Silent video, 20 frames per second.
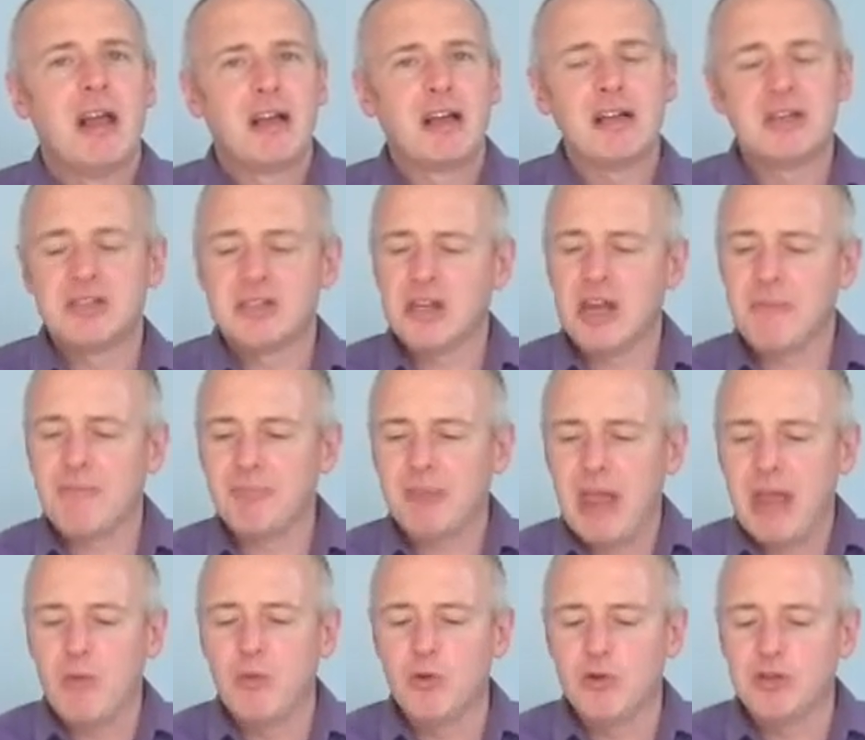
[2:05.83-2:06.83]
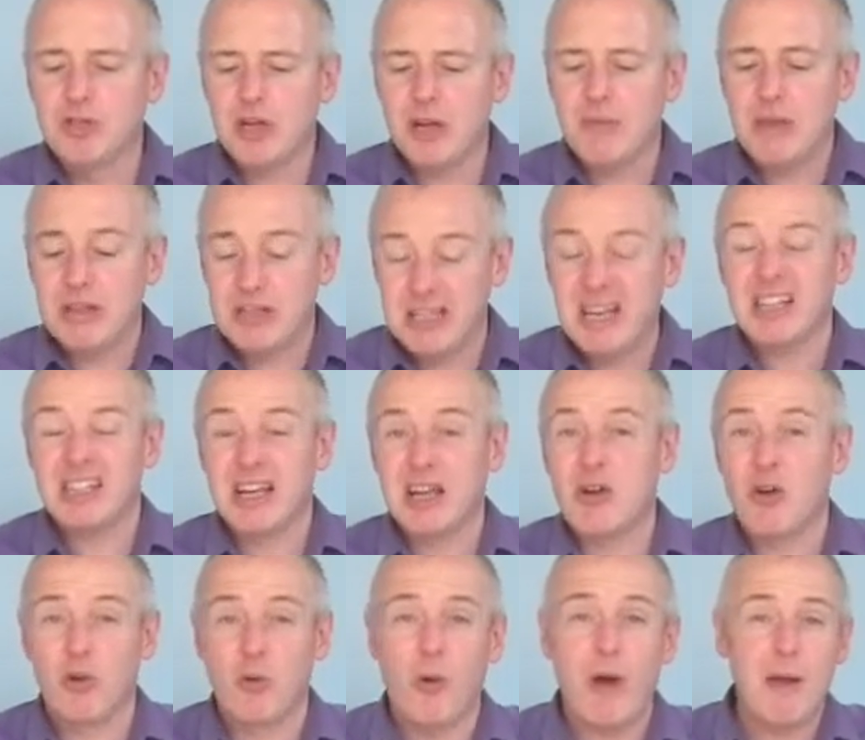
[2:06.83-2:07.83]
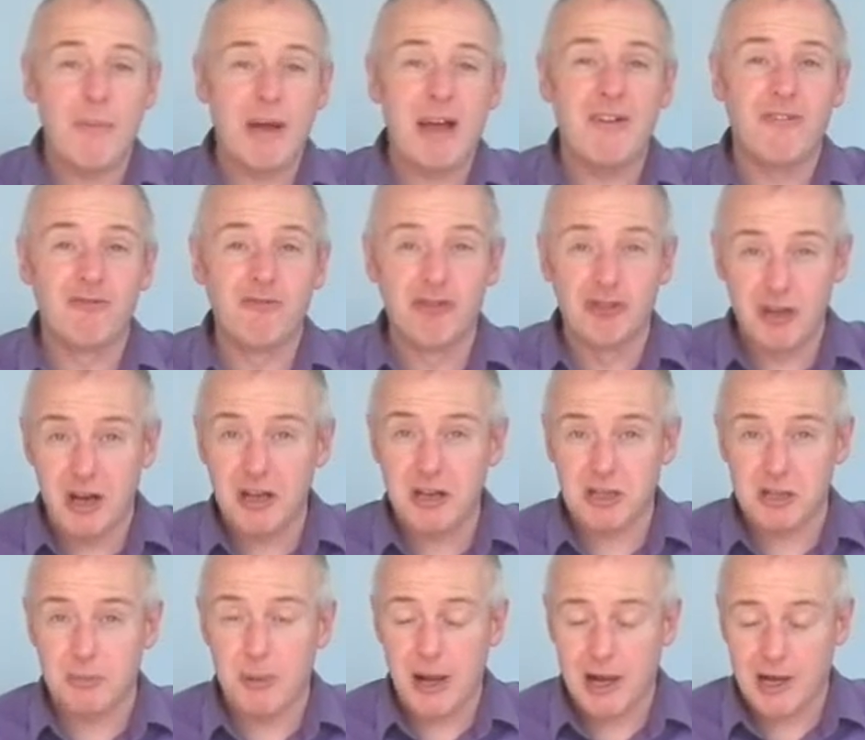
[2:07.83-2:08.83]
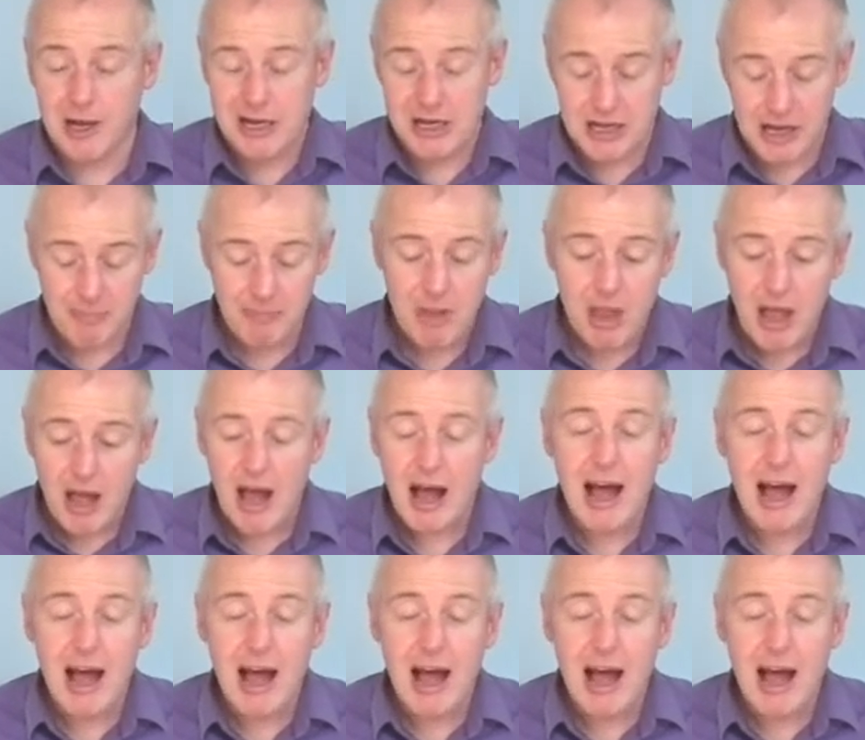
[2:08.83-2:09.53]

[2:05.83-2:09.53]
because it's actually got quite a bit of grunt behind it,